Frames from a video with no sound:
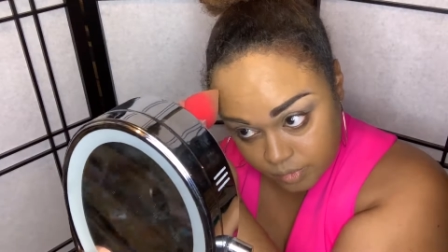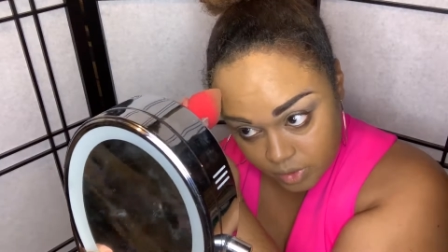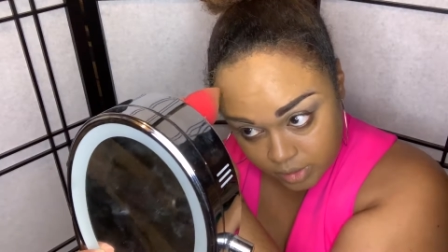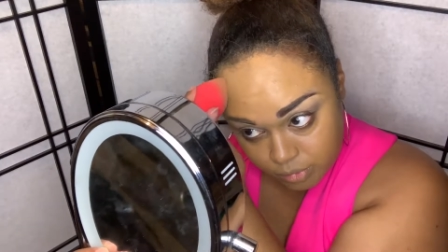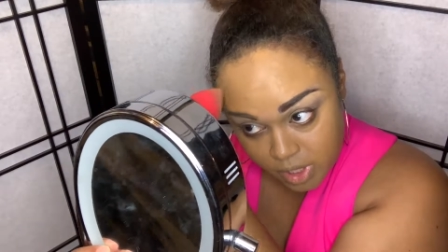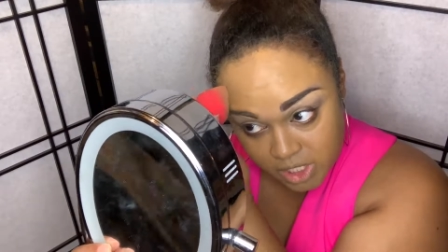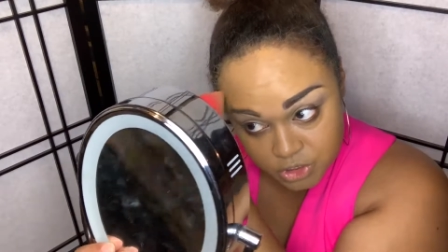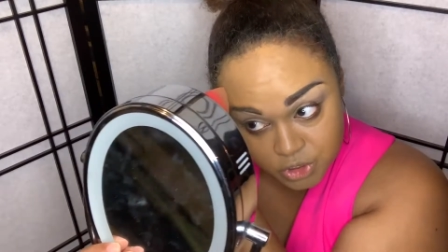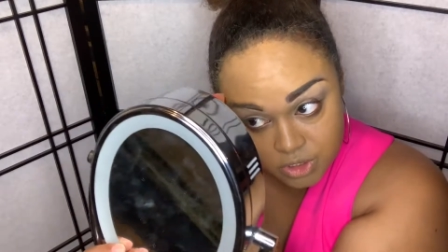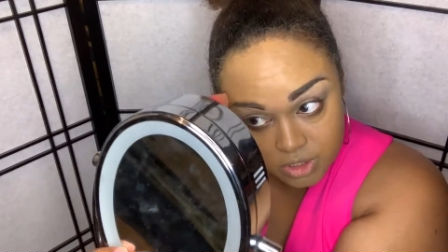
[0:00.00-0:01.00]
and
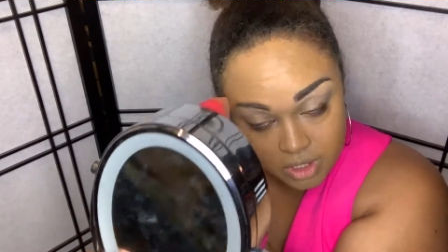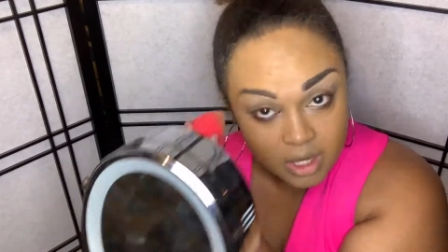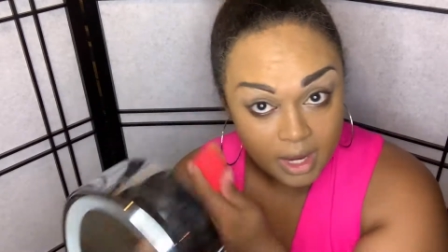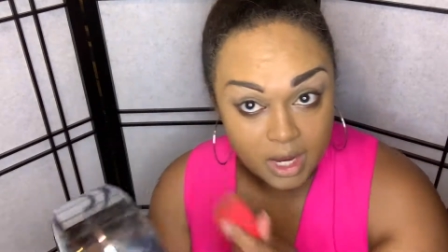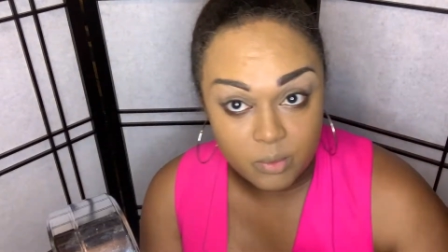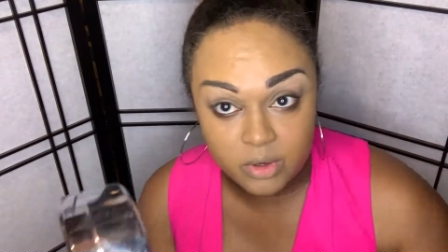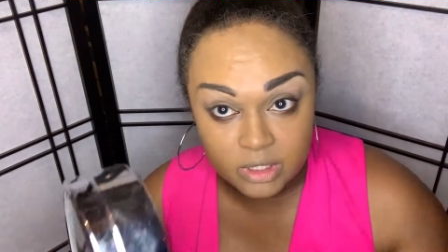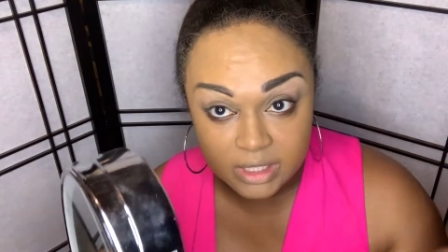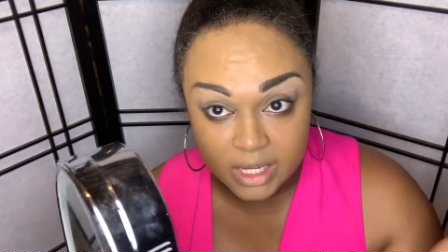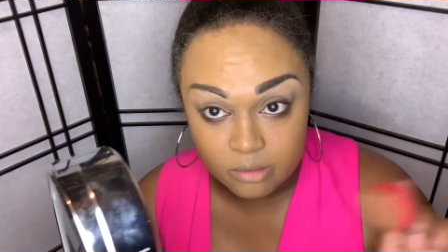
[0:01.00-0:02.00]
brush, and we're gonna
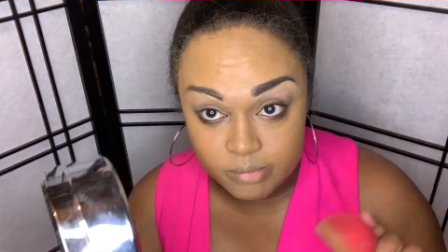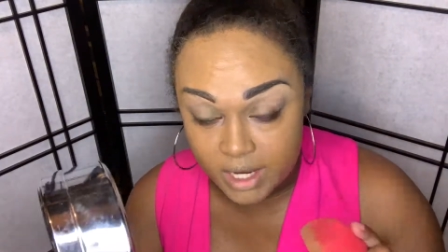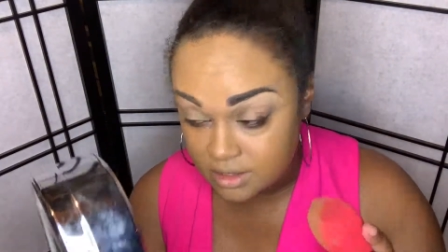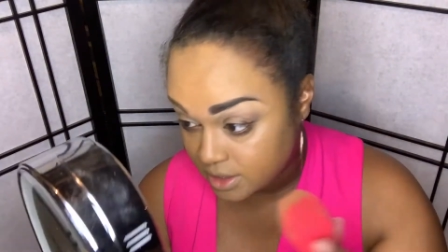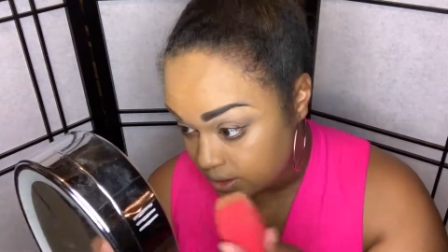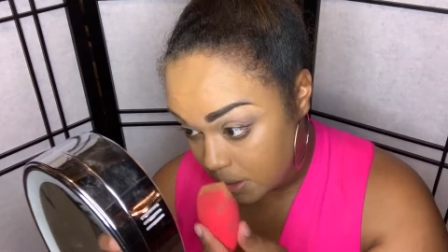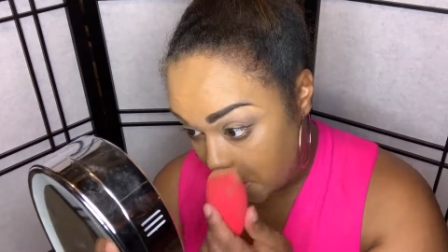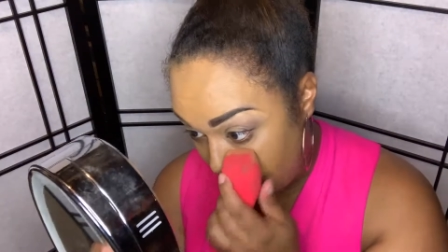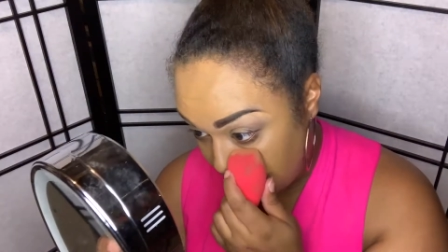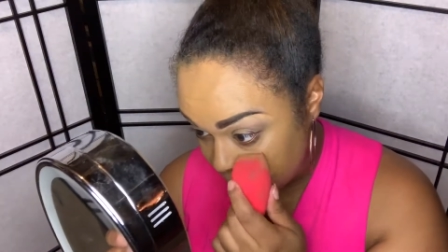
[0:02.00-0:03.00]
lay them back down.
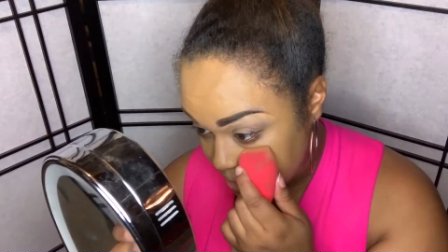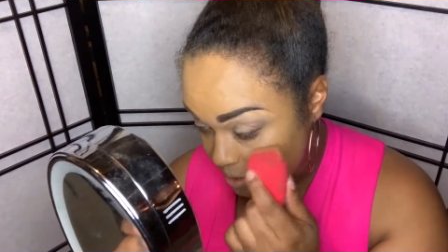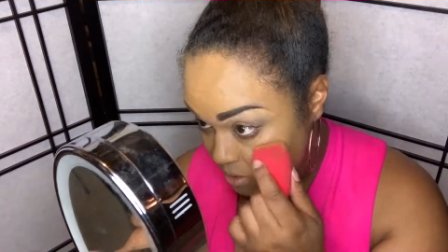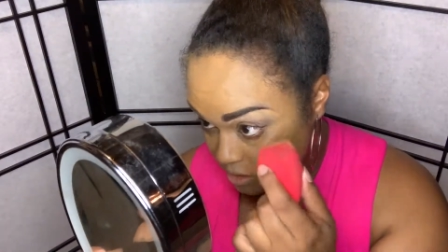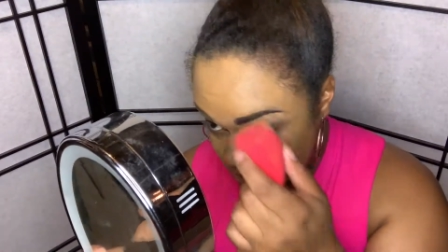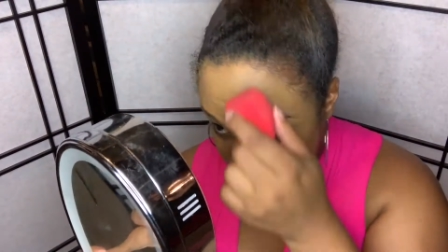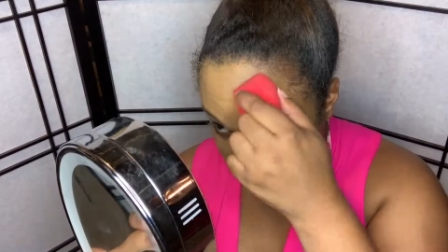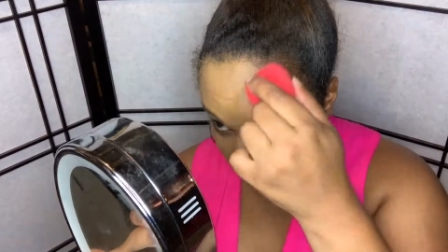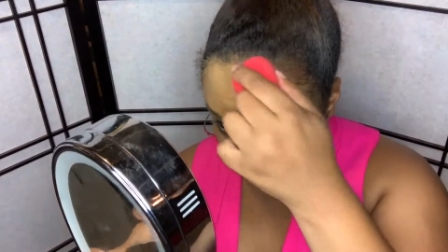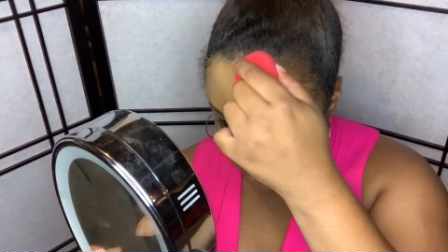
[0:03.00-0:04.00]

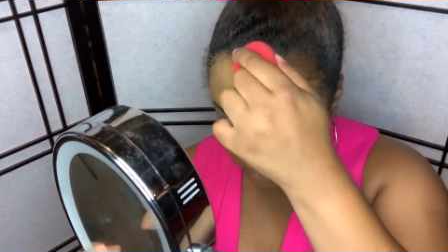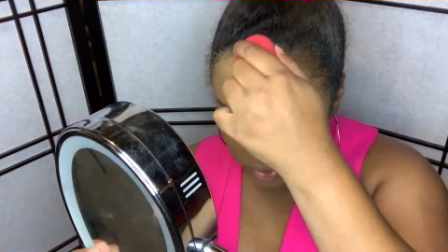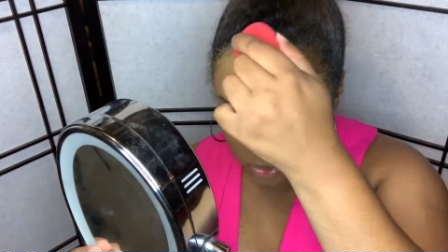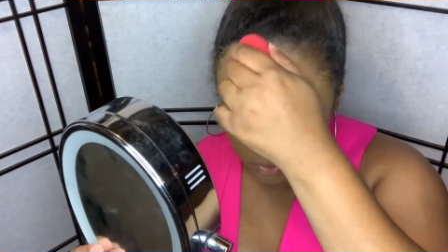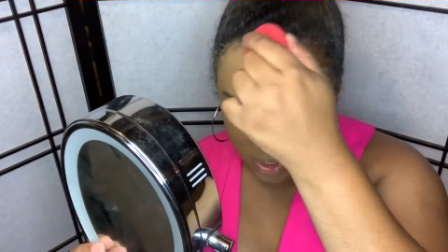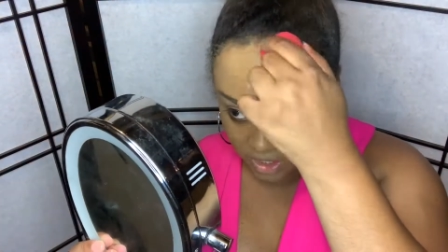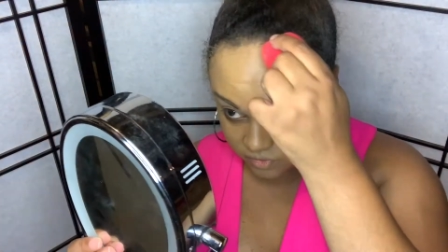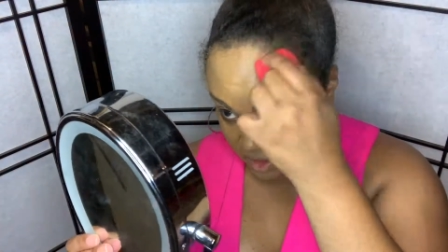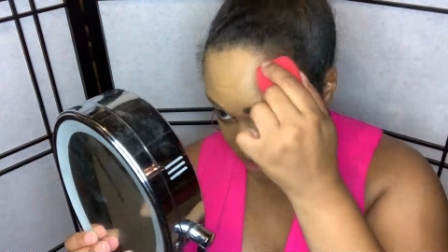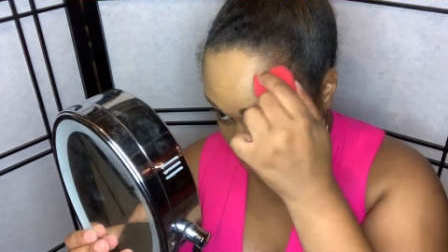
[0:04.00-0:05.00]
So it's okay if they get